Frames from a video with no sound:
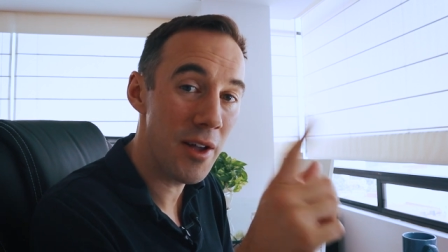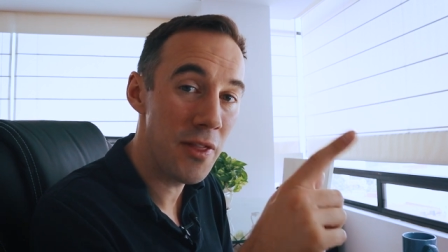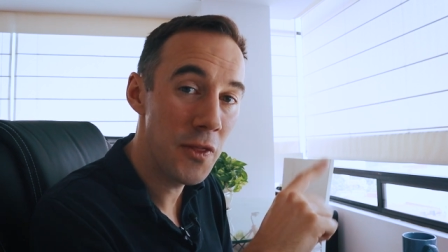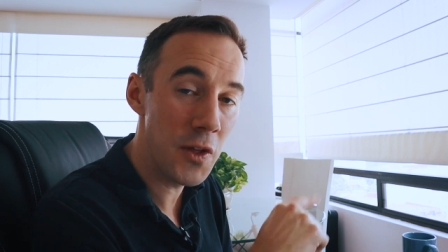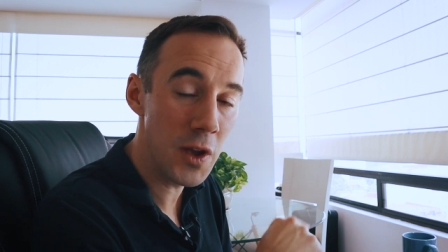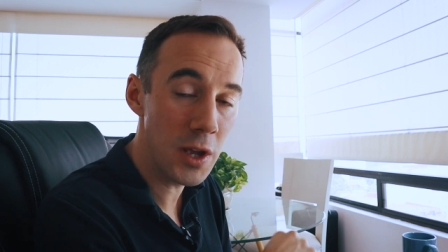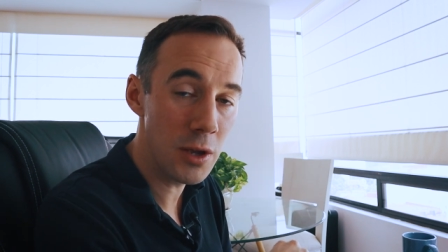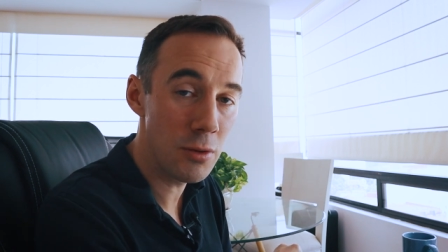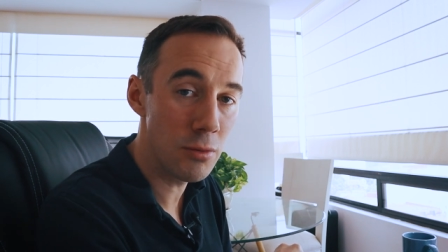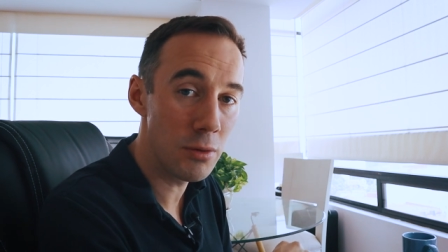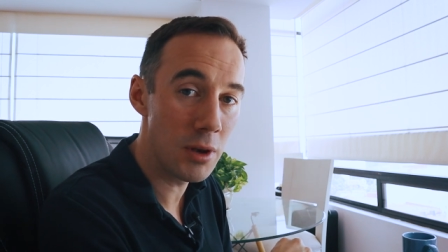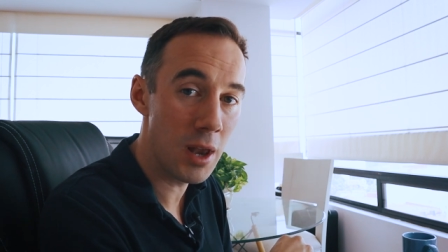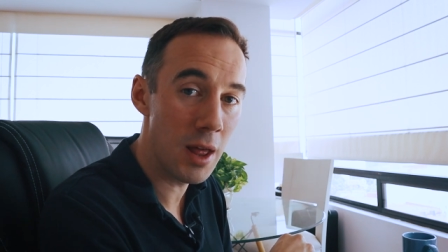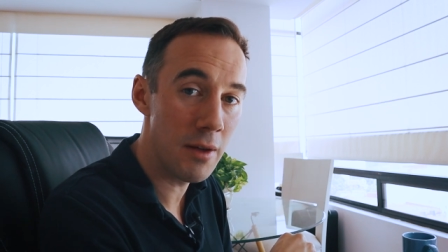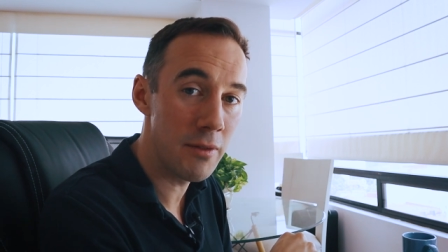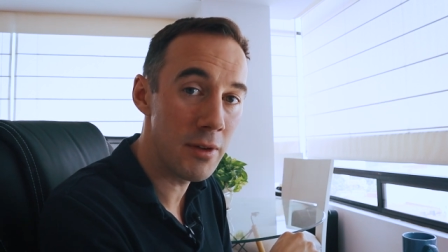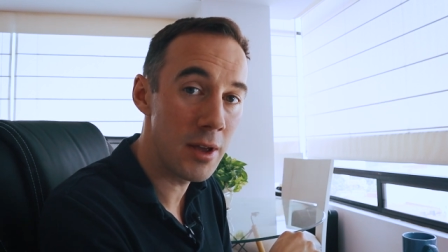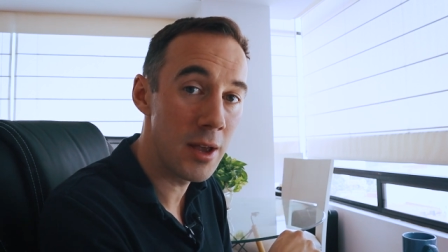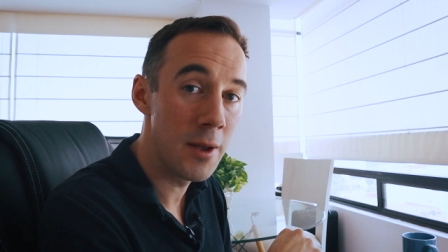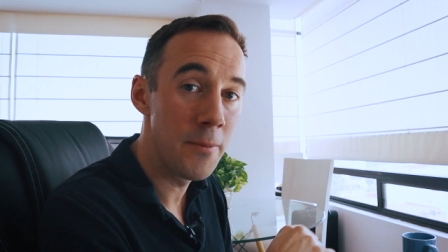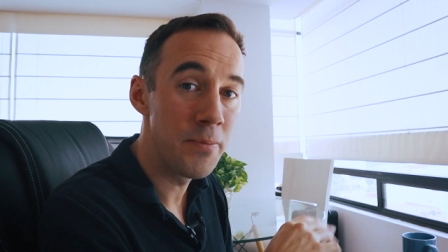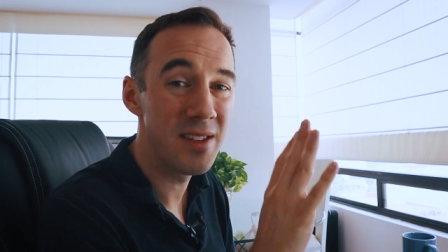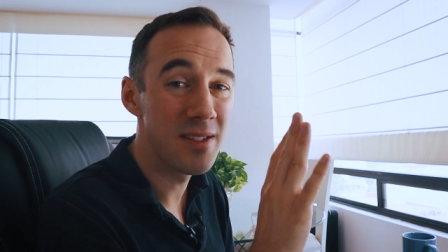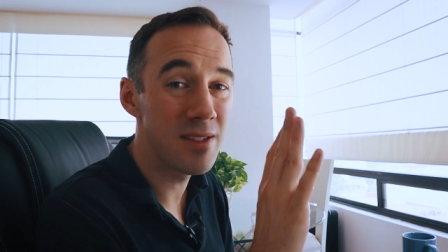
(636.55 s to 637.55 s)
I think you'll love
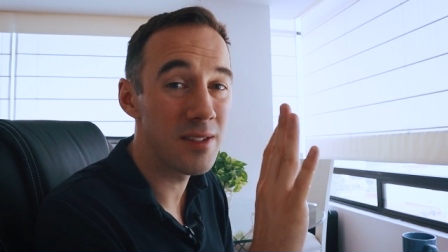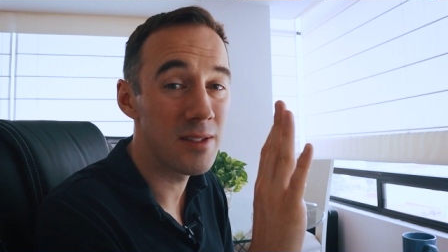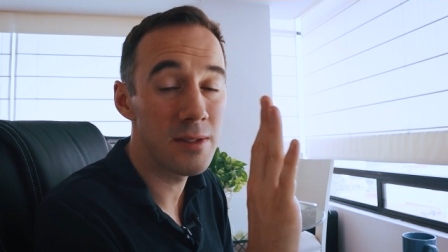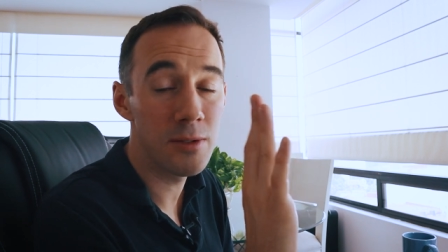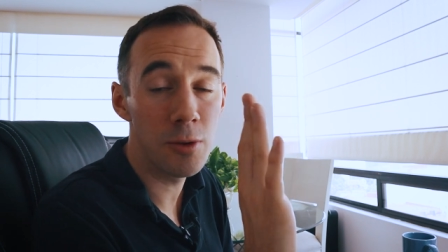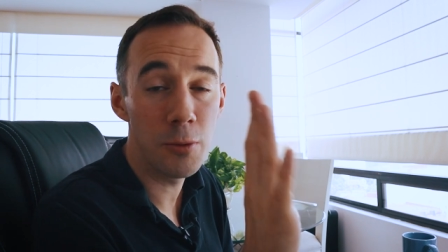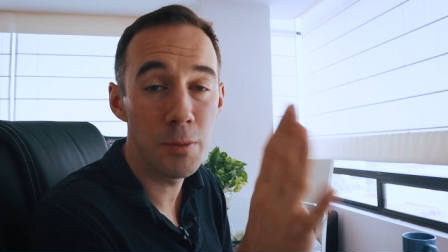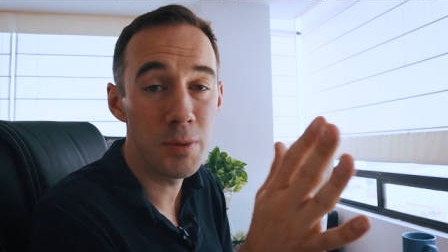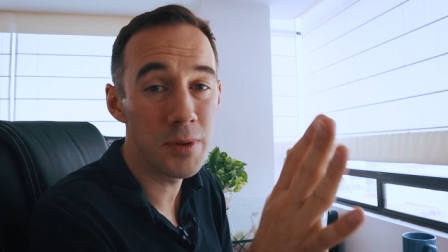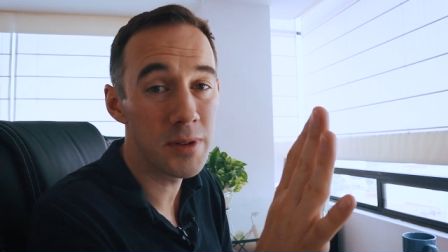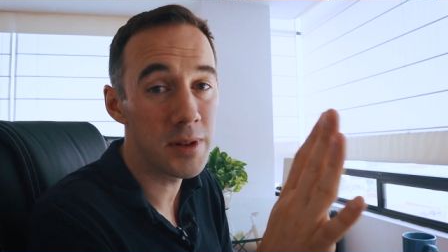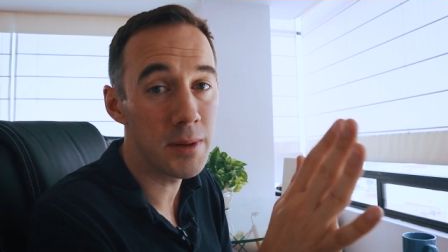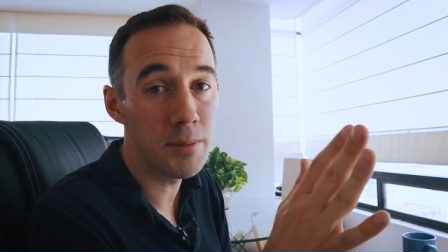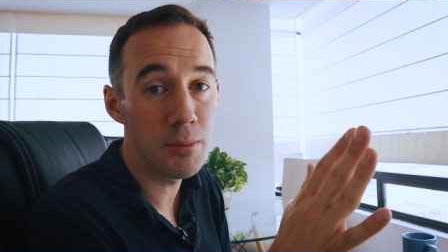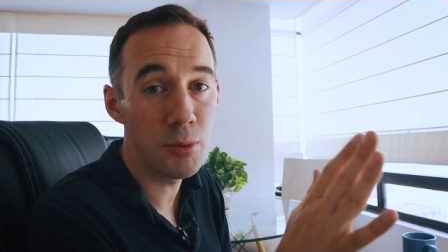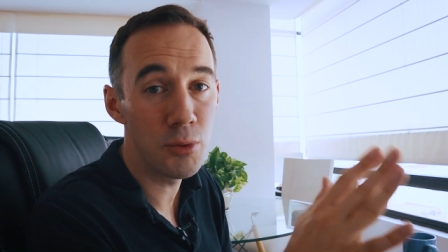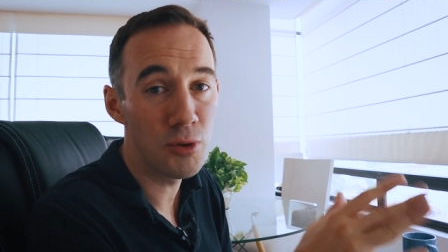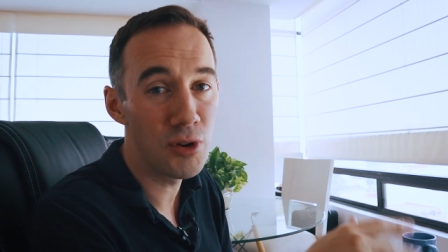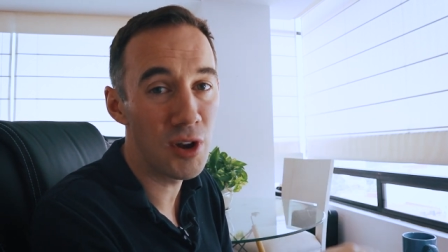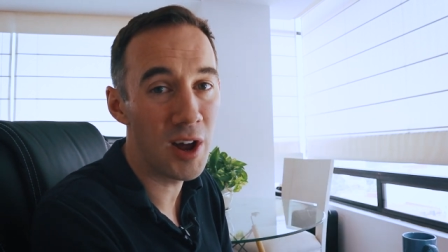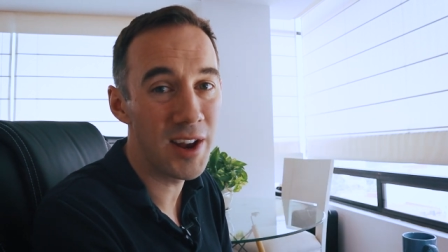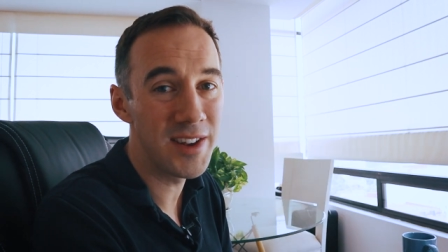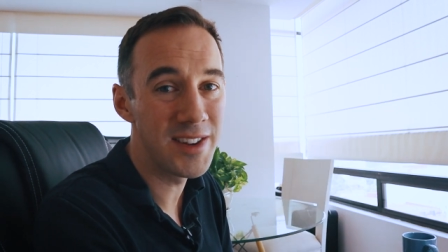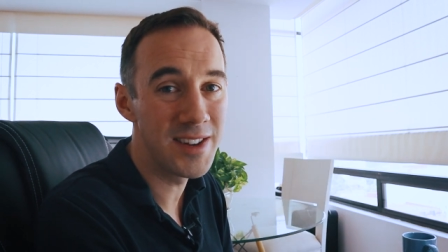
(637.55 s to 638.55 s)
it. It's a super
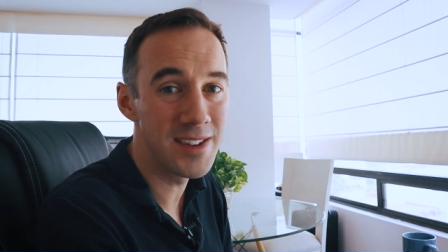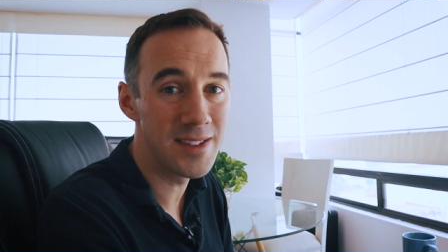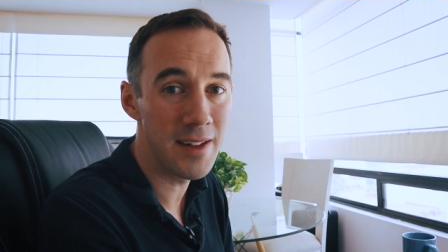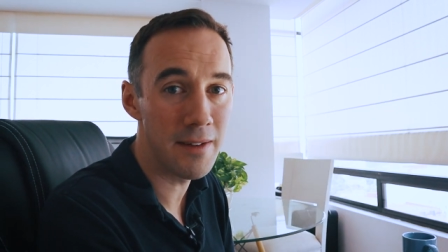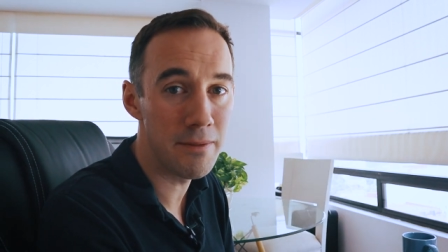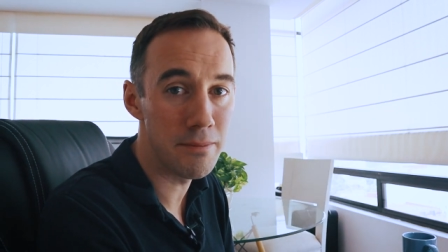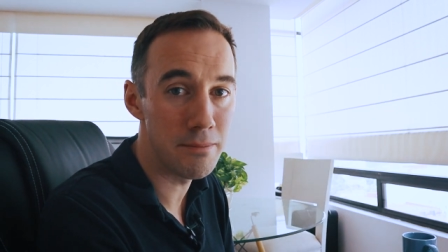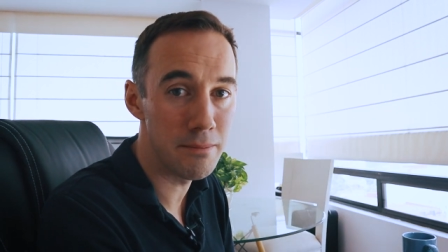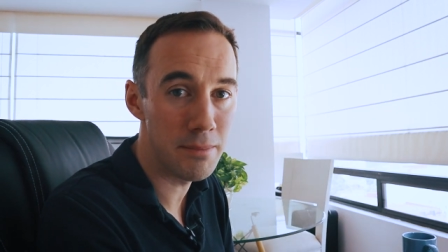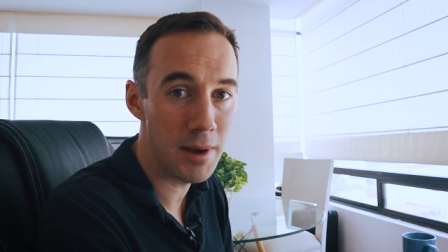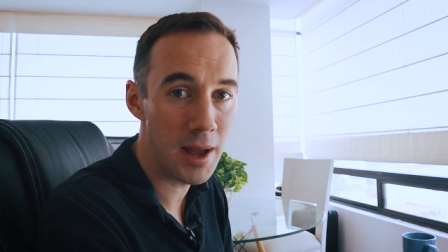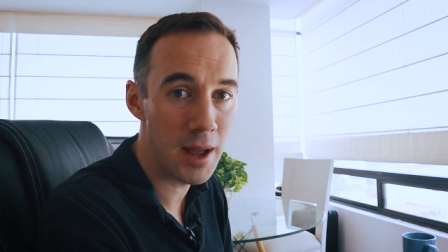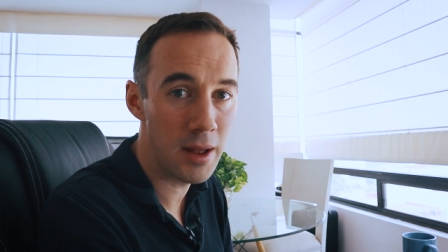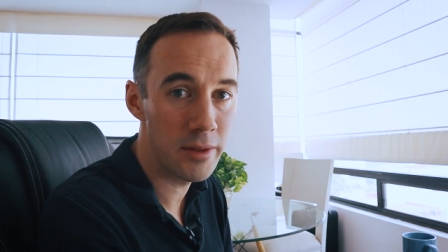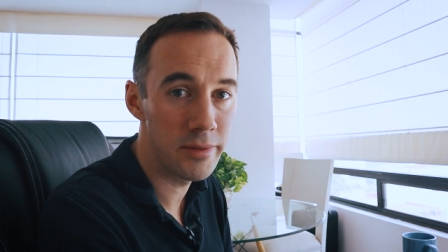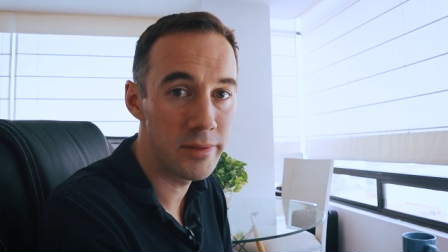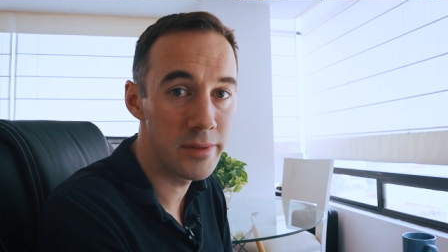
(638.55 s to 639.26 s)
simple £97.